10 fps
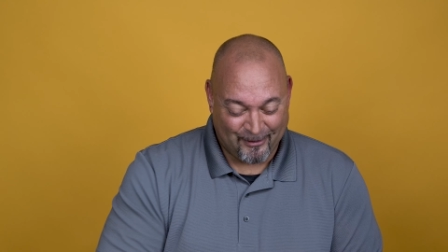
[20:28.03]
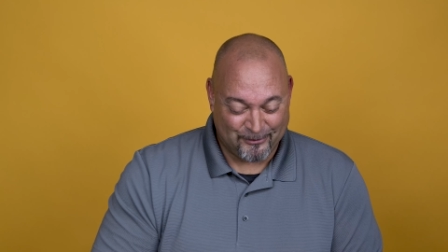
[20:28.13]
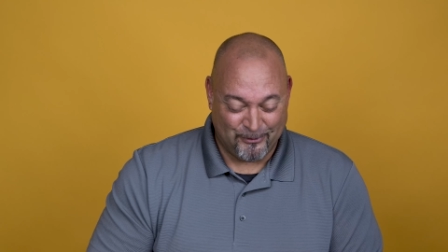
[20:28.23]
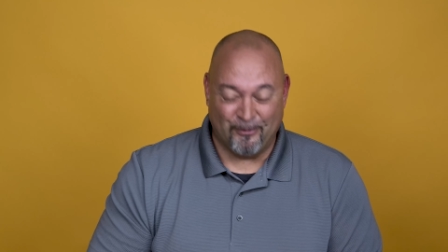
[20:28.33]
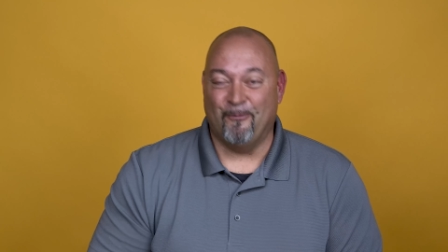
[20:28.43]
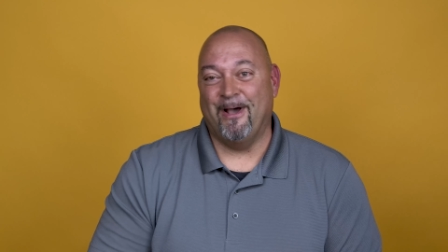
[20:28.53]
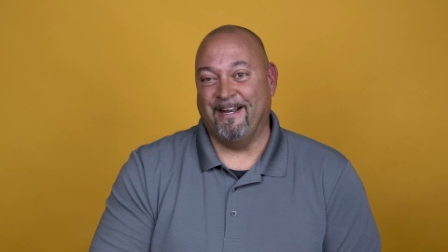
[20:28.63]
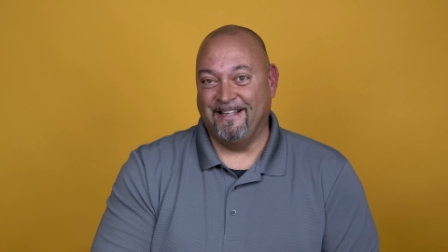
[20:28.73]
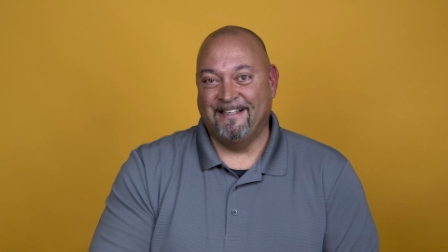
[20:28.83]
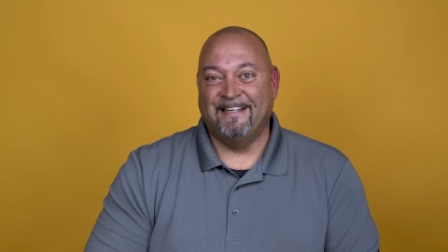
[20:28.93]
I was doing a
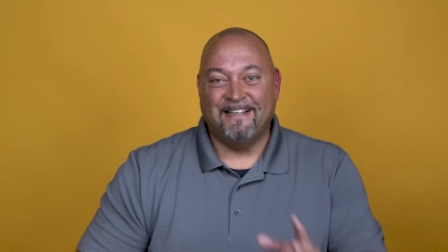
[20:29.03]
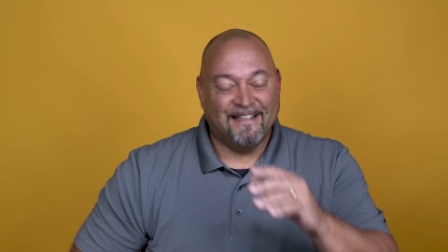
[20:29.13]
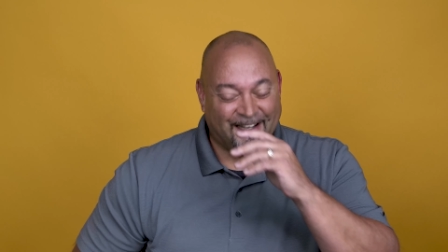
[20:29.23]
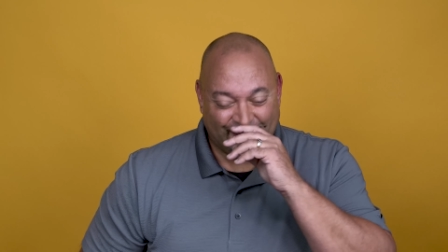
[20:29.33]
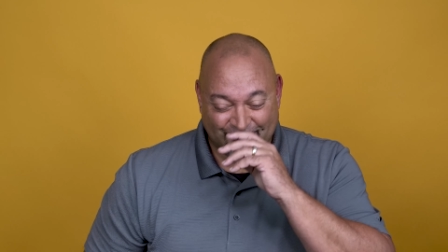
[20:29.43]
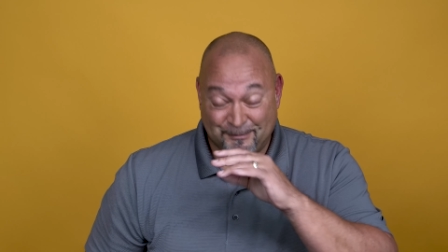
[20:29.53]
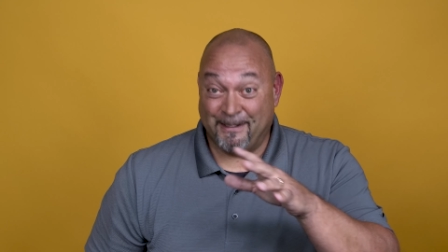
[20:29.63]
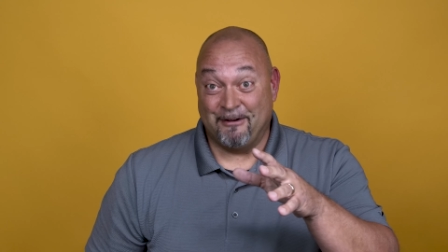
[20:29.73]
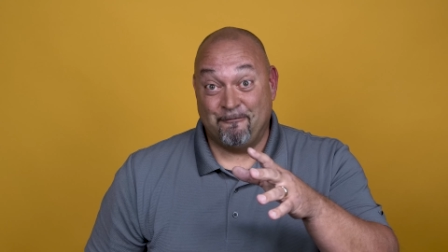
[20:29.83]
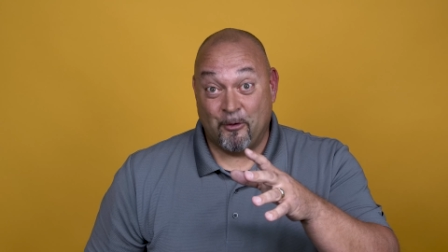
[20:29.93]
wedding. Uh,
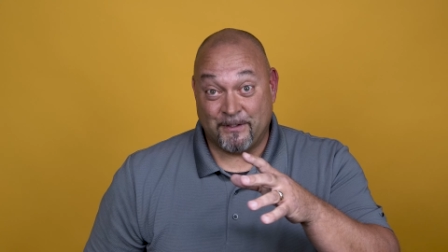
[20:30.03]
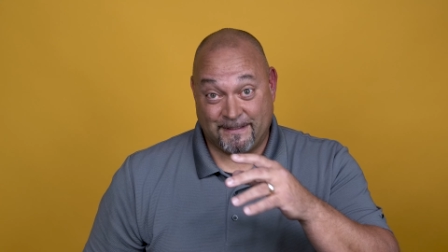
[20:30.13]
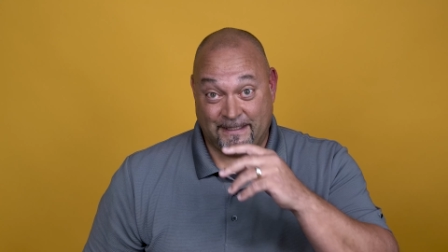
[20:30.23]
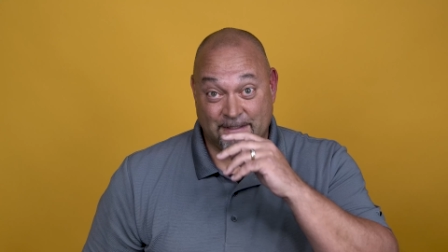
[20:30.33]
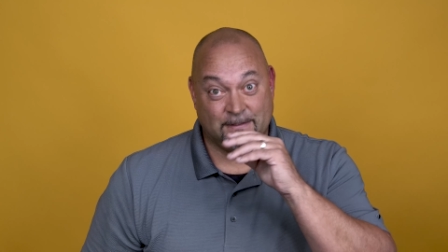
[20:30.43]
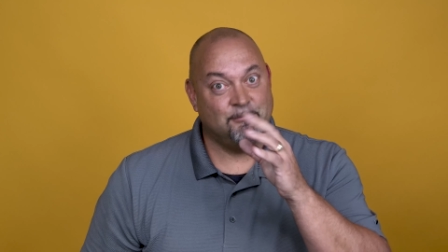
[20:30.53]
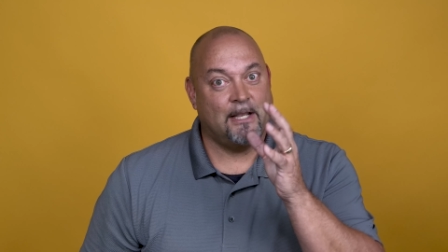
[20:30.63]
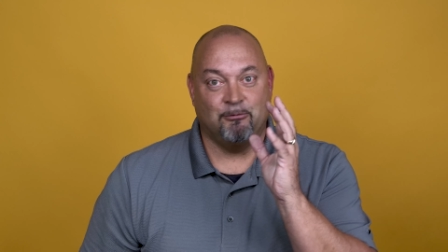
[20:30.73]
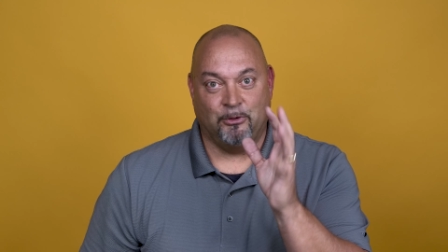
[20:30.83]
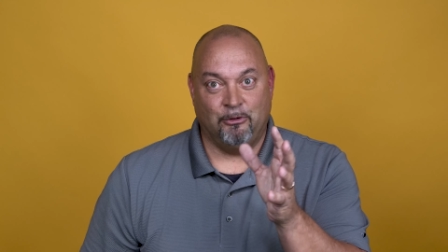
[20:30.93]
speaking of focusing, because
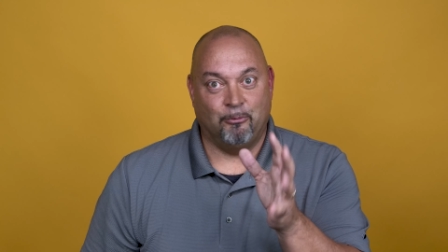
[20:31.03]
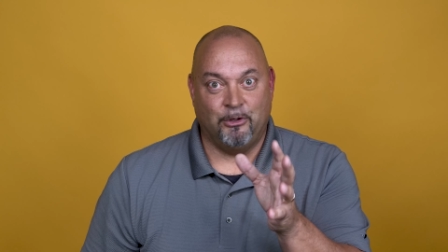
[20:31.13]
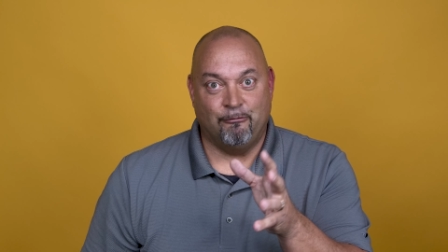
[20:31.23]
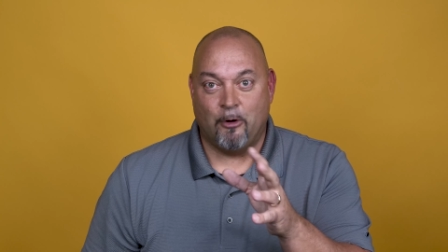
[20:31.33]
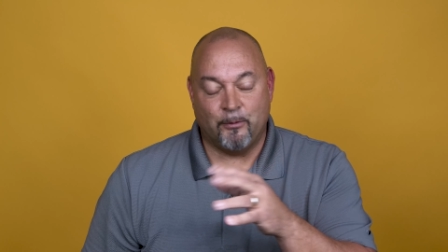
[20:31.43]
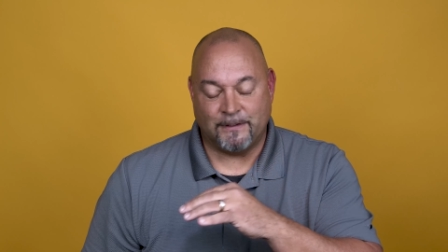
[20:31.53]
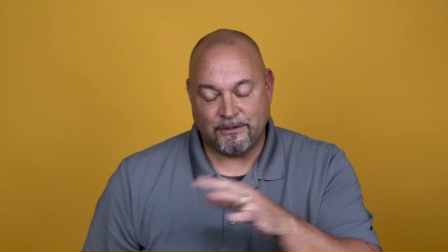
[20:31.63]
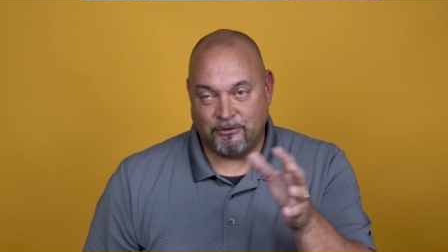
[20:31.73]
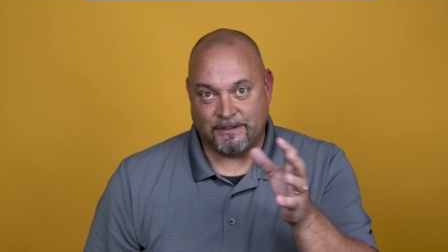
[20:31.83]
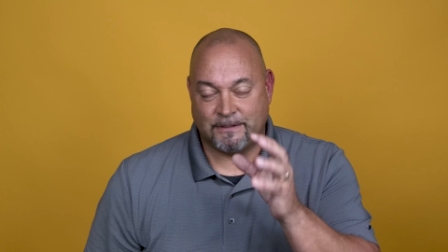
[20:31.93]
sometimes when you when you focus,
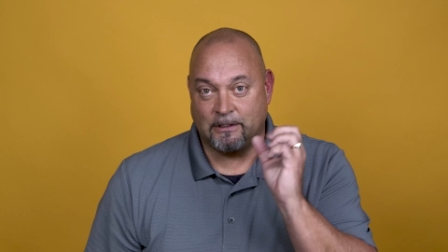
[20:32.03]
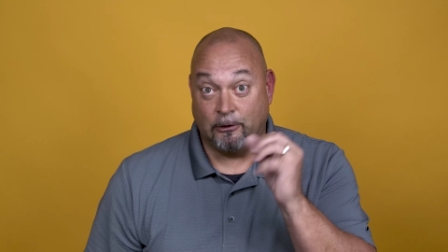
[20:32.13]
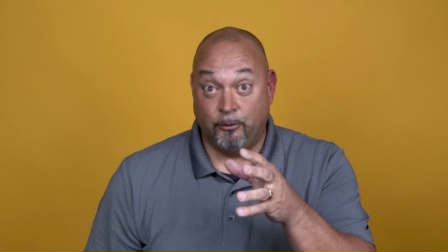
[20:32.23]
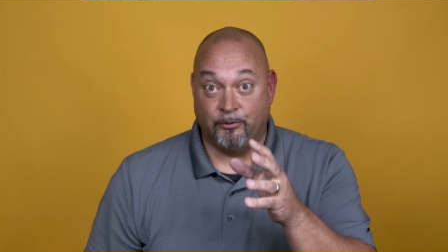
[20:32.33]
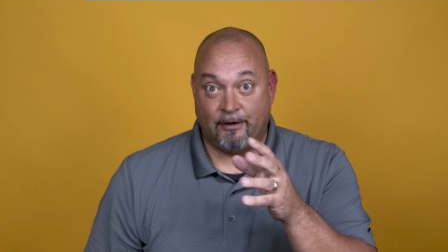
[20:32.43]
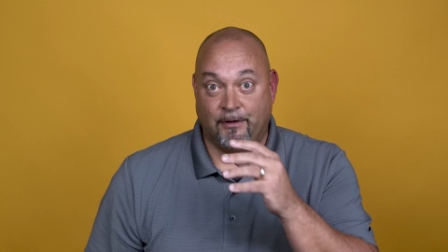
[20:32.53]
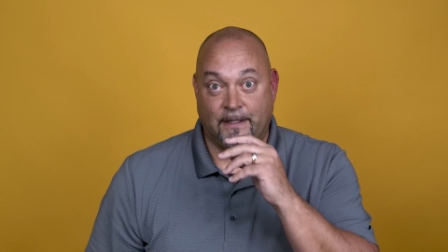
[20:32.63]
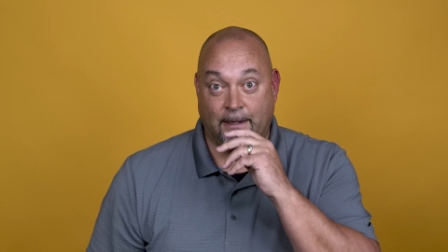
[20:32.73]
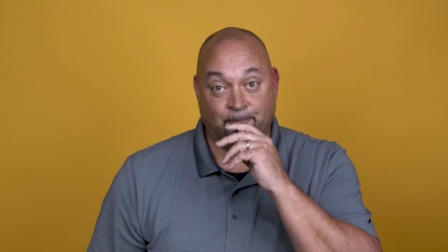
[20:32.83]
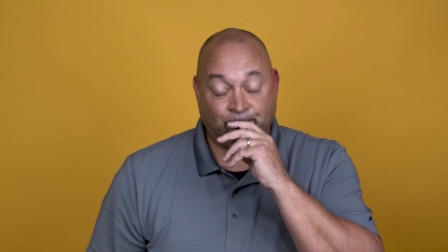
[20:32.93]
you just lose
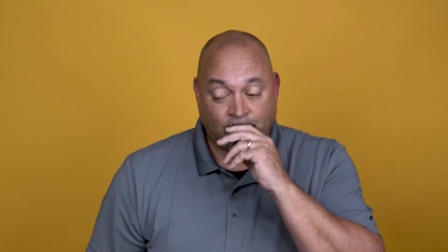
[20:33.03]
everything.